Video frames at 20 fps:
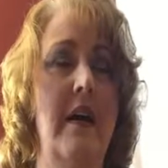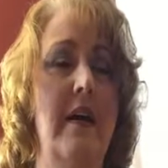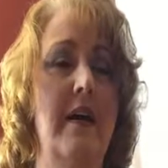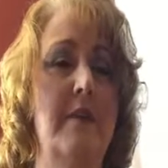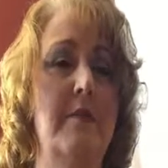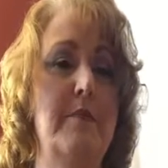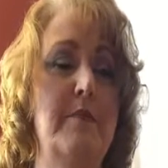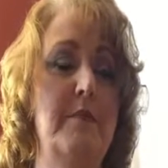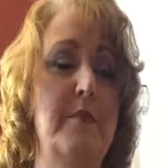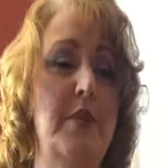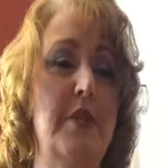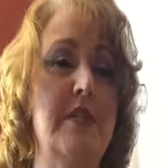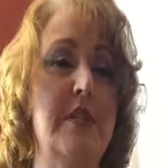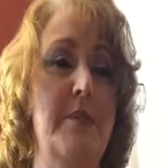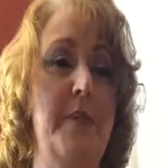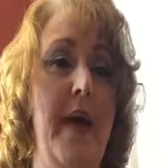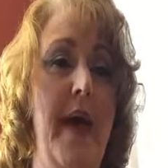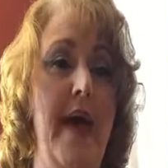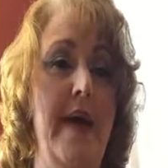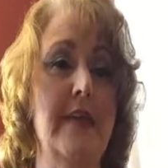Books
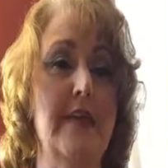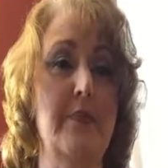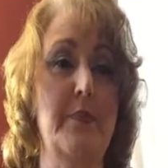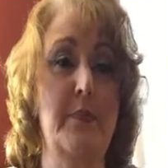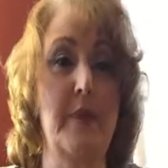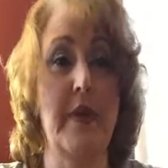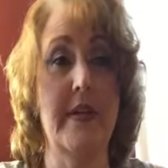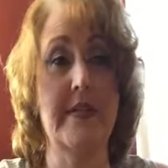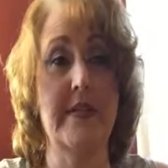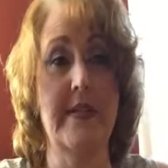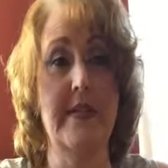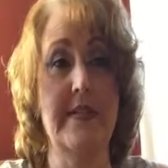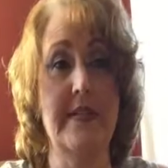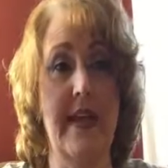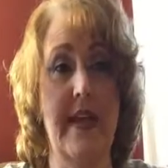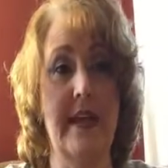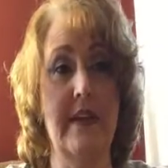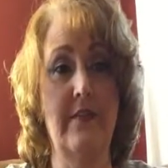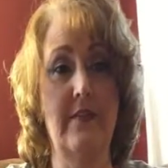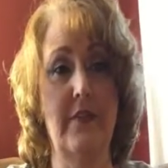of Past, Present,
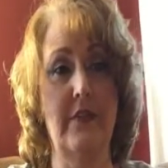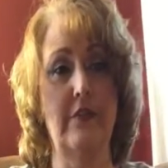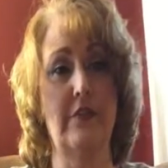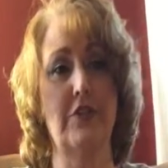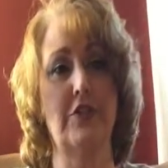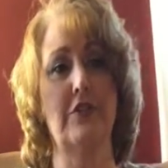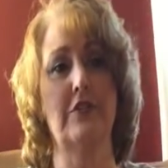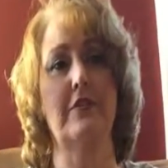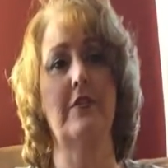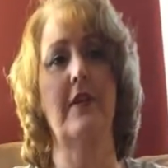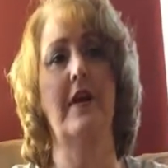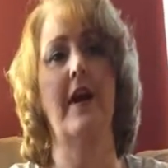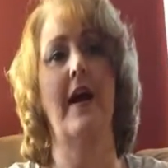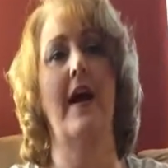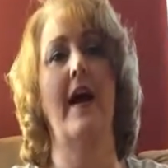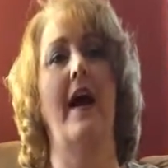and Future.